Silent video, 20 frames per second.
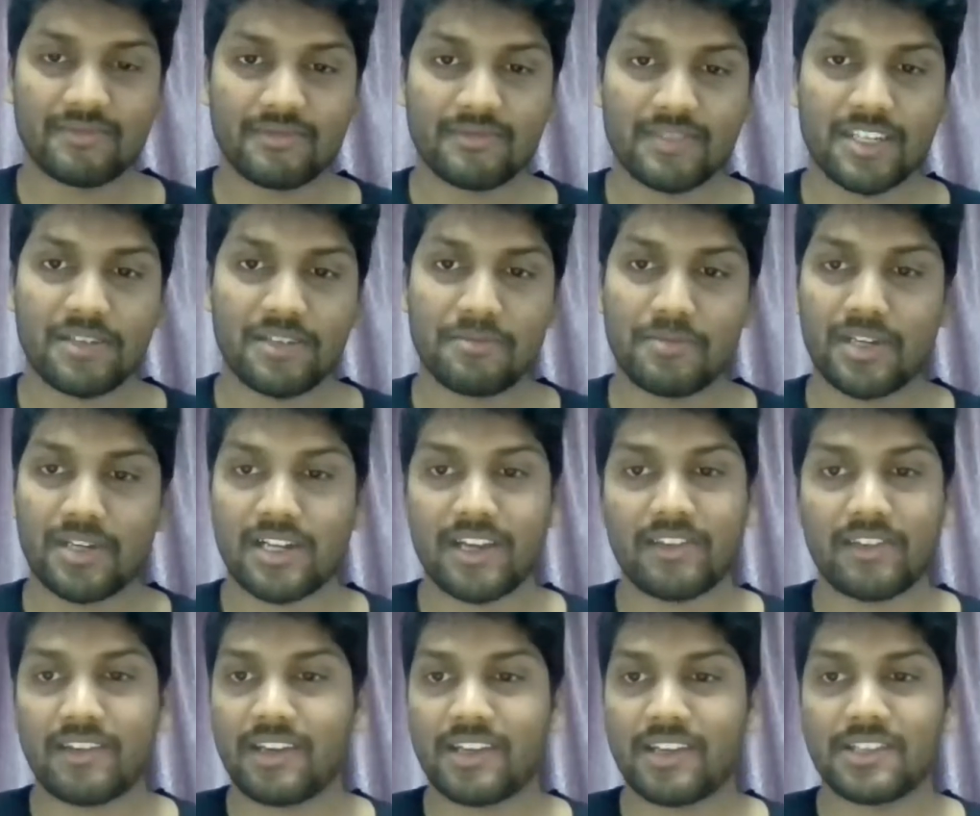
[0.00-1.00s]
Yeah, but I
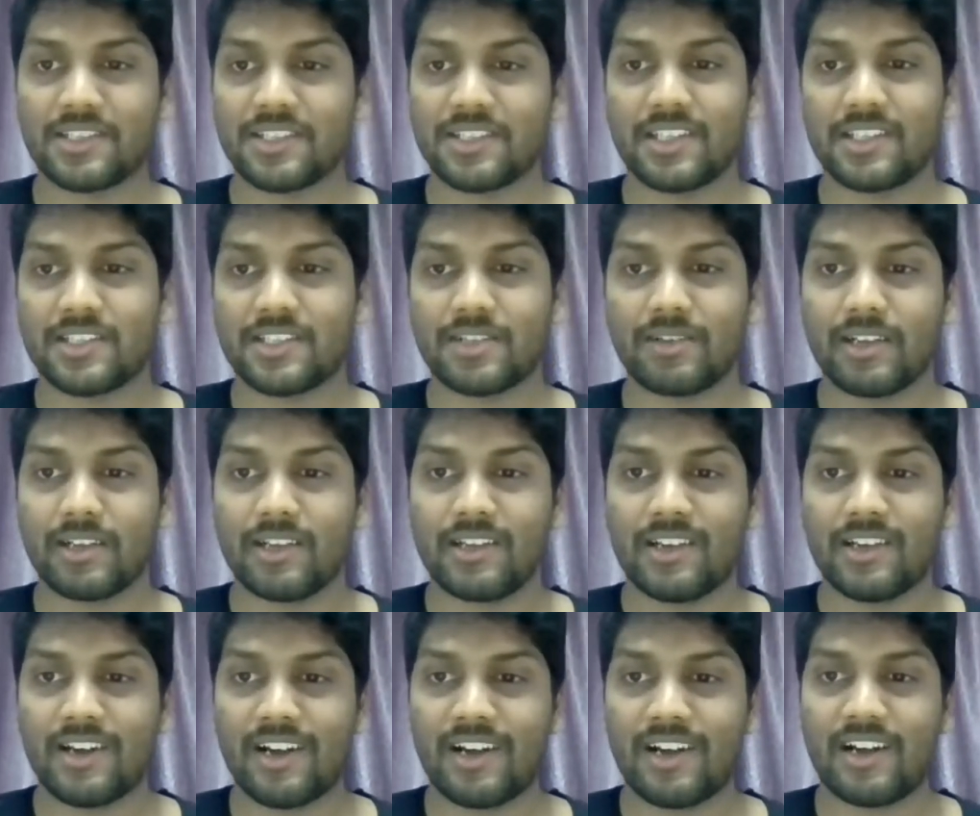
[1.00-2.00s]
think it's really
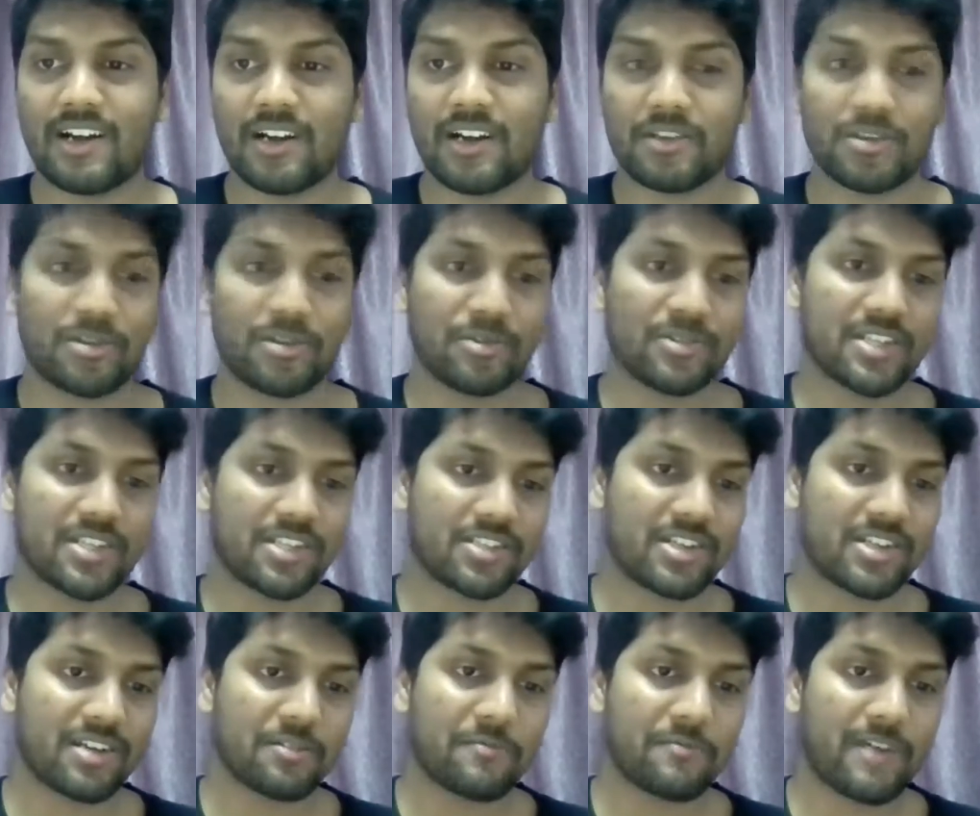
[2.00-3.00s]
hard to do such
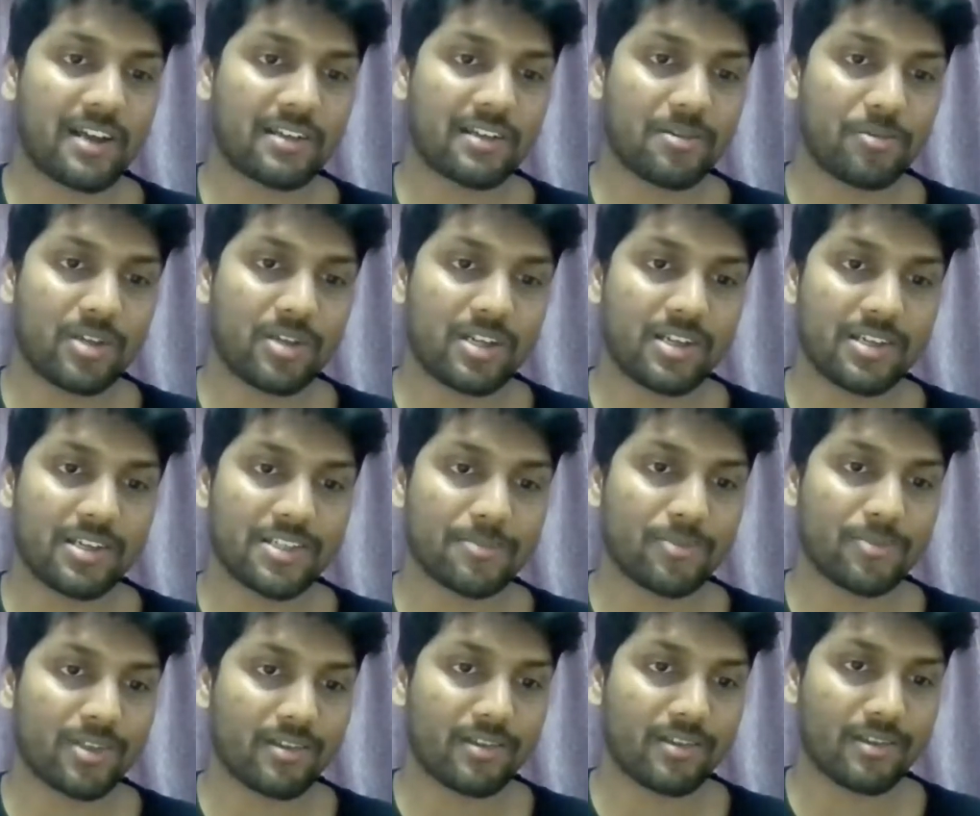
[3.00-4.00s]
kind of activities
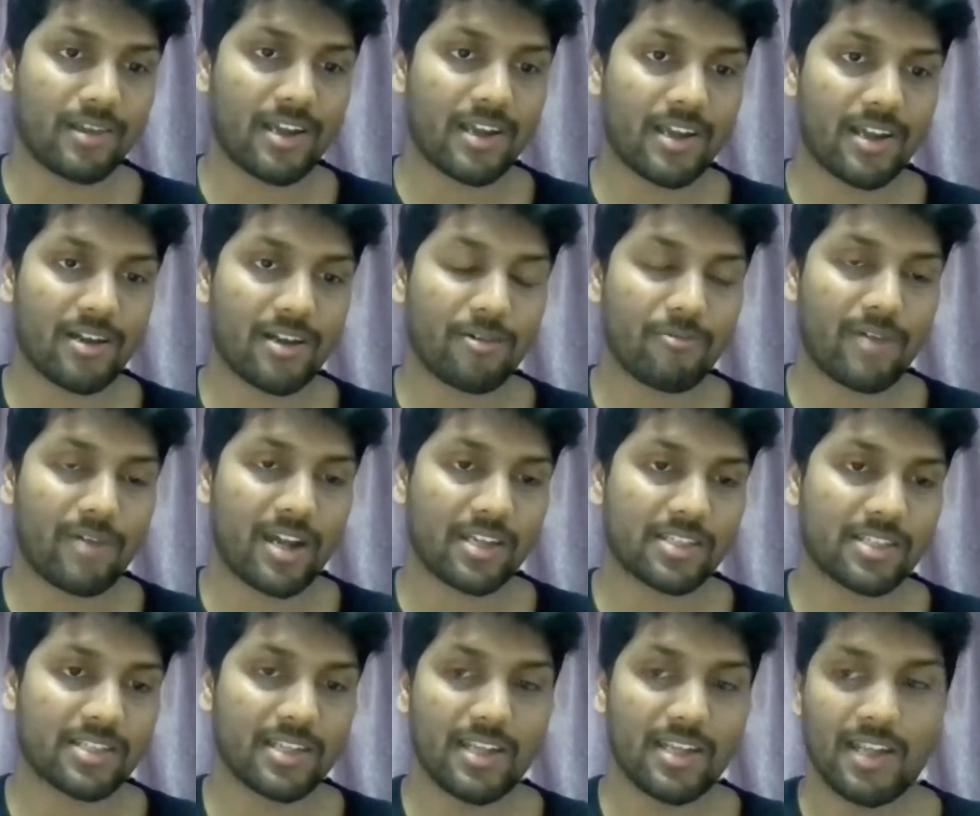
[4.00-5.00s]
within Wax.